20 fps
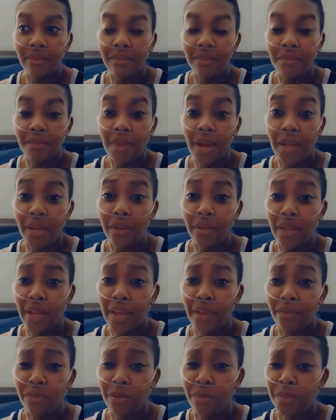
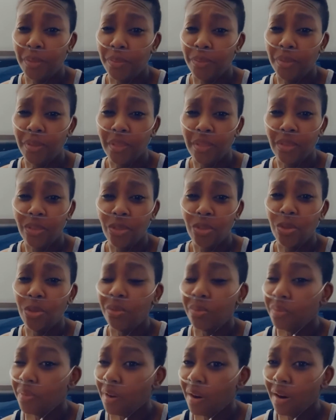MyoLife won't be put too
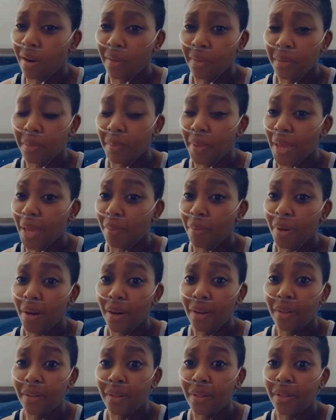far on the back
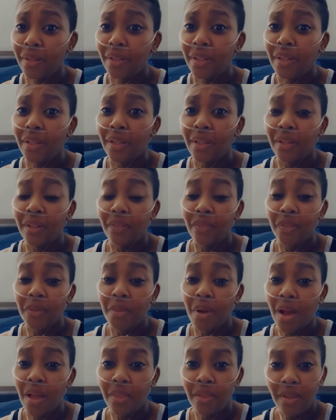burner from
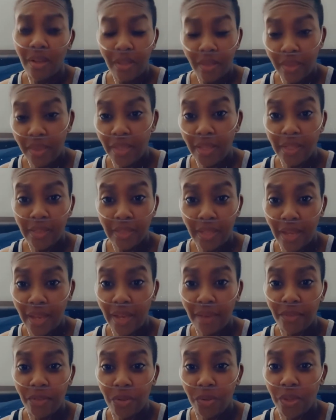all the other things I
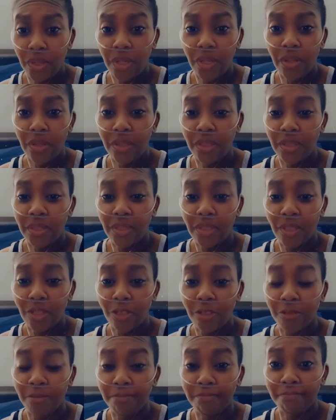have going on. So
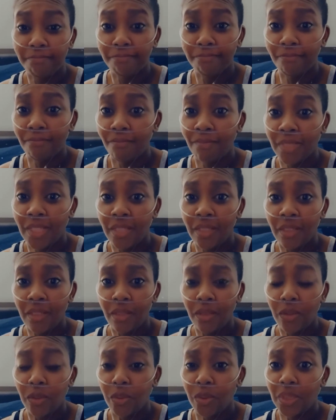
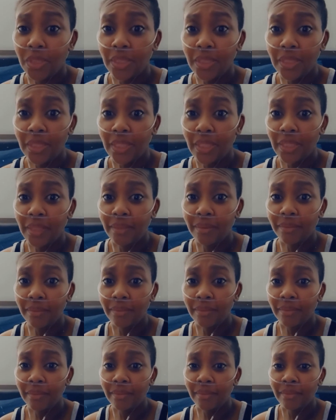we'll see.
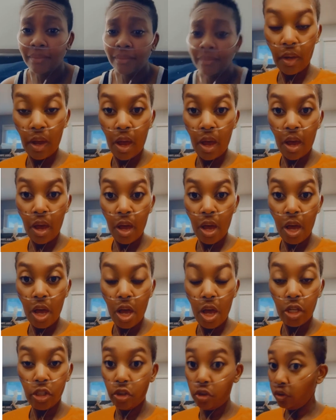
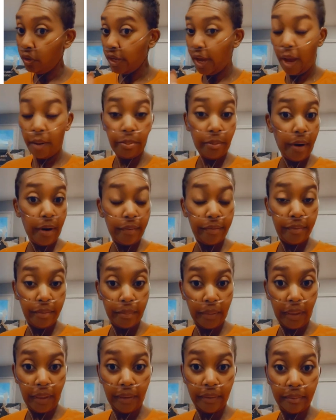So y'all pray for
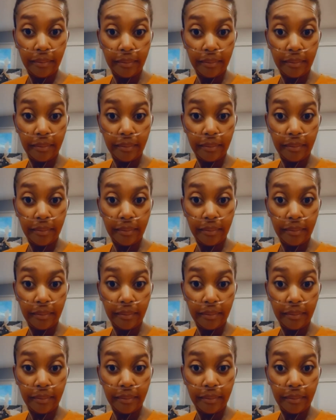me